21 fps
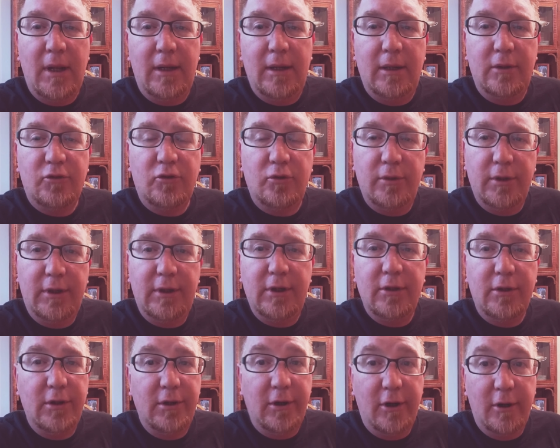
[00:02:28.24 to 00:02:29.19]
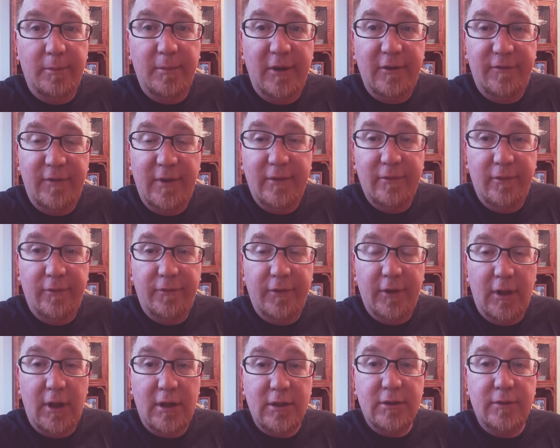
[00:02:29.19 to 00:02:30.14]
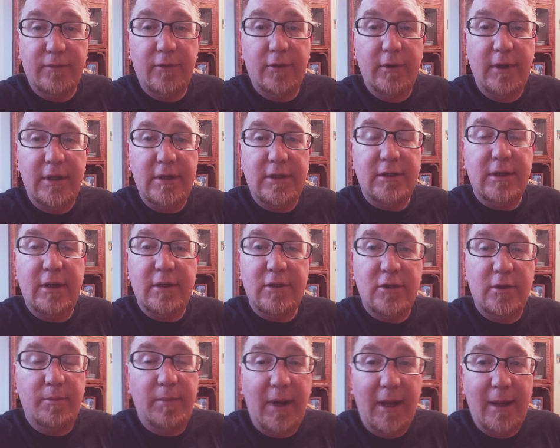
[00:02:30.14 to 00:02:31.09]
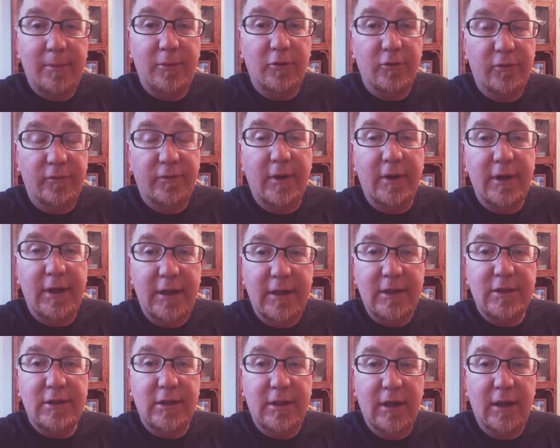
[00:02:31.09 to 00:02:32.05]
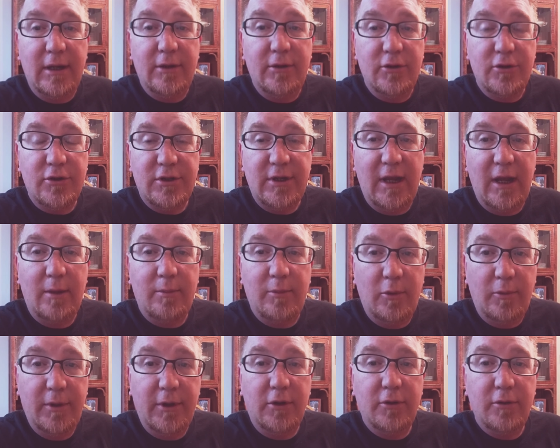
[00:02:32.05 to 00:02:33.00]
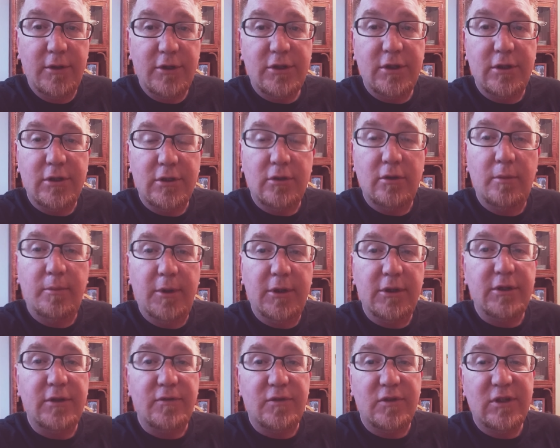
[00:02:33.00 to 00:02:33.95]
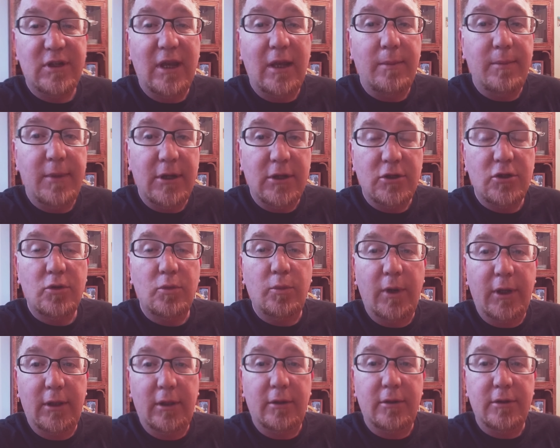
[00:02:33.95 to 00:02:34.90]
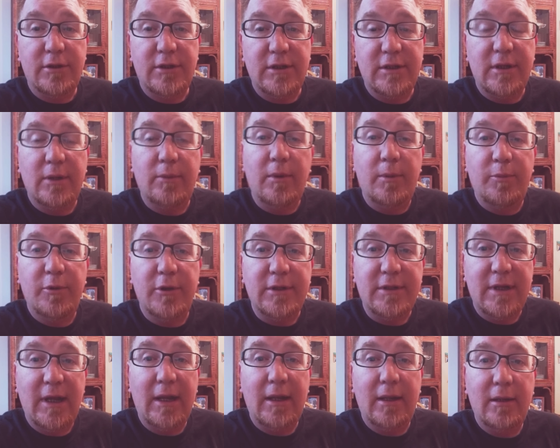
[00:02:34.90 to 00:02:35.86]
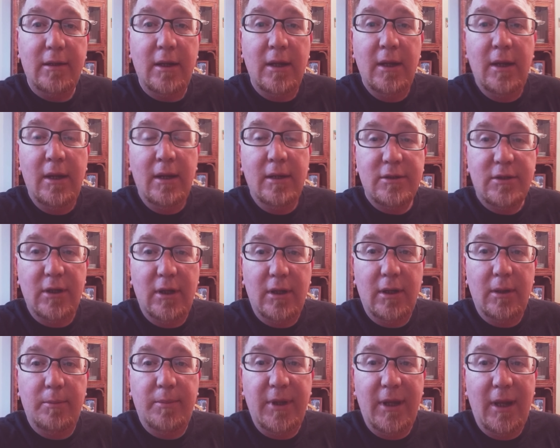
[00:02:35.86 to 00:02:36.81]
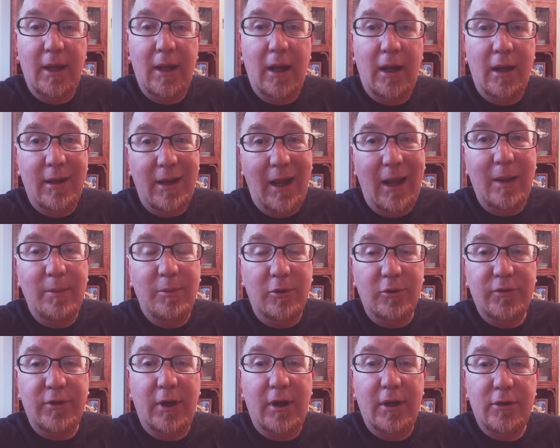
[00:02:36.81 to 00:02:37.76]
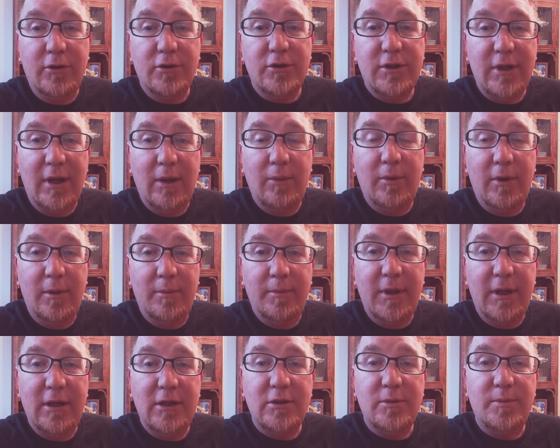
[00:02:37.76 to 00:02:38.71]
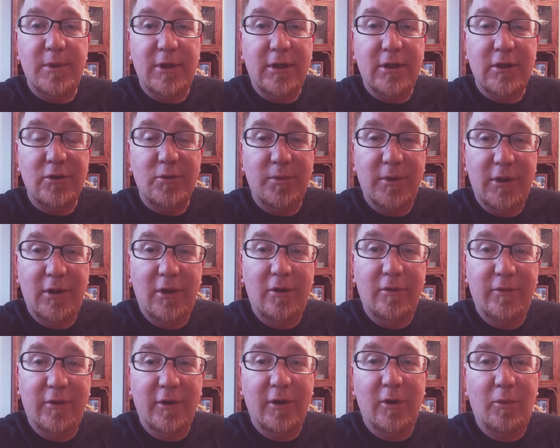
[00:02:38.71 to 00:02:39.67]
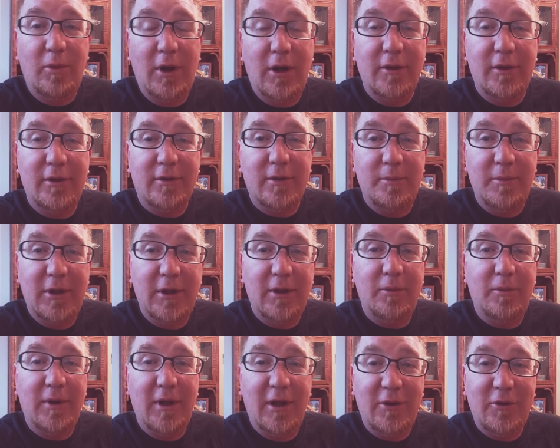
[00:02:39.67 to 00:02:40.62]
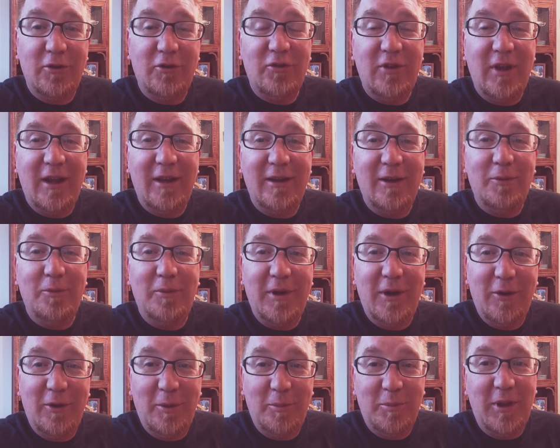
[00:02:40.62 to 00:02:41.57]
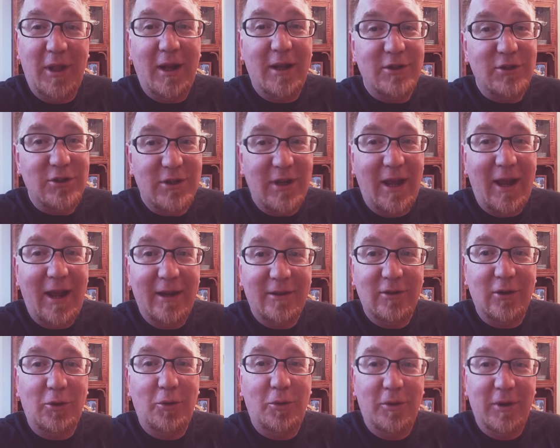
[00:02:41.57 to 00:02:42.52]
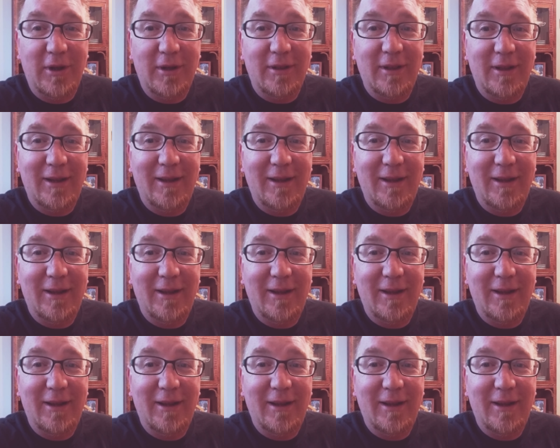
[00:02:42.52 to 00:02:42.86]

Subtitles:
Soren Kierkegaard, my favorite philosopher, he says the Bible is very easy to understand, but we Christians are a bunch of scheming swindlers. He said we pretend to be unable to understand what it means because we know very well that the minute we understand it, we are obliged to act accordingly.